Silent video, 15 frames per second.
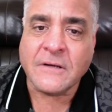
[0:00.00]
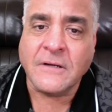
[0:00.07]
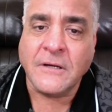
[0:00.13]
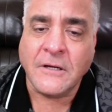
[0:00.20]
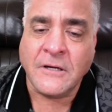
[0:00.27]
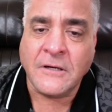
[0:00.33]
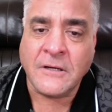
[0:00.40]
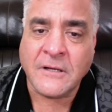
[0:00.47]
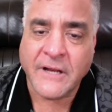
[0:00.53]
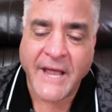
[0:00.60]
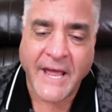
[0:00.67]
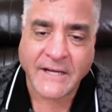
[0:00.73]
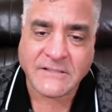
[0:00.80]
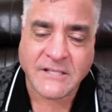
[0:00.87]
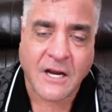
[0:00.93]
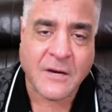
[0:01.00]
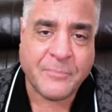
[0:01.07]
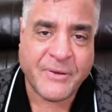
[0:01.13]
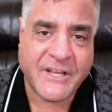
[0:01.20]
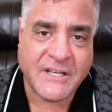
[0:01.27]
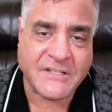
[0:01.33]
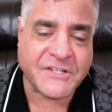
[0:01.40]
XRP
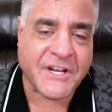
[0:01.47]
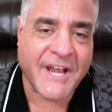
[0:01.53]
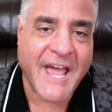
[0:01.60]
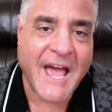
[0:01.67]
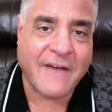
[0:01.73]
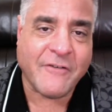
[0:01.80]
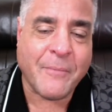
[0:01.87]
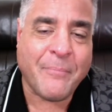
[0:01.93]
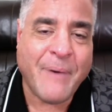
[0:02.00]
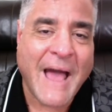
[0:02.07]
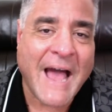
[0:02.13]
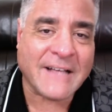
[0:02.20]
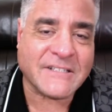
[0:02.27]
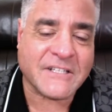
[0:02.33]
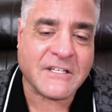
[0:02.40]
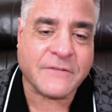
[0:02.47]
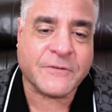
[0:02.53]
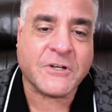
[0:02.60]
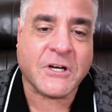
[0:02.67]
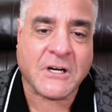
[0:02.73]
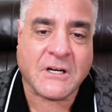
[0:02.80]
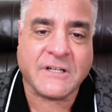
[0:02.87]
is going to have a basket of
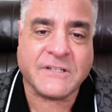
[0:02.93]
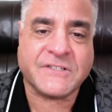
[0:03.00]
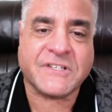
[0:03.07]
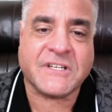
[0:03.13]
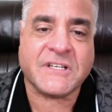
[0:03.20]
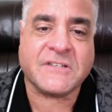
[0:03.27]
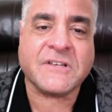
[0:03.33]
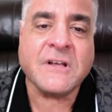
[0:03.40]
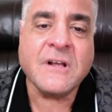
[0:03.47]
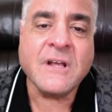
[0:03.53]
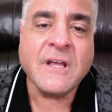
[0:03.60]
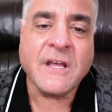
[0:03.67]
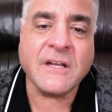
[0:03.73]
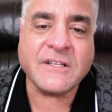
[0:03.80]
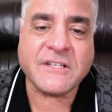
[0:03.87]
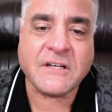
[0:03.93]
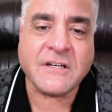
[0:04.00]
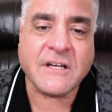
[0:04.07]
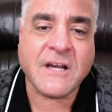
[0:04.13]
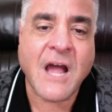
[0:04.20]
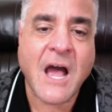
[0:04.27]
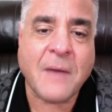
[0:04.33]
currencies and it's going
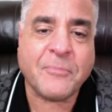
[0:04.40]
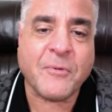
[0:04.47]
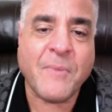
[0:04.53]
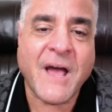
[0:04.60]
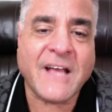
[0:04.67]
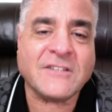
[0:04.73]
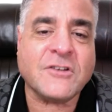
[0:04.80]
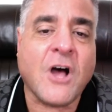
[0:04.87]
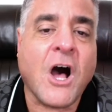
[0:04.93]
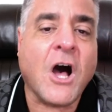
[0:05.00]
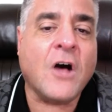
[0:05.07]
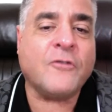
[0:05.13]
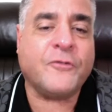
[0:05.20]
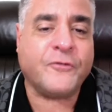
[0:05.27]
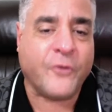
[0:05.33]
to compromise all